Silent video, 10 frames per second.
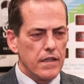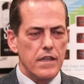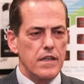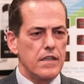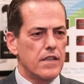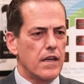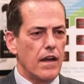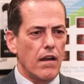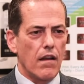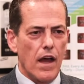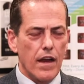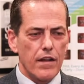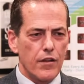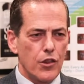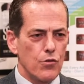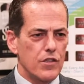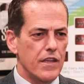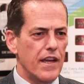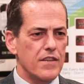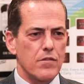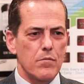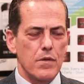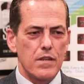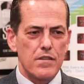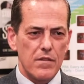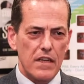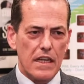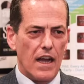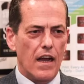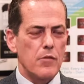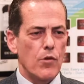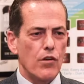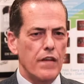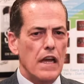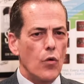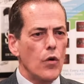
He's got a lot of enthusiasm. He's highly motivated.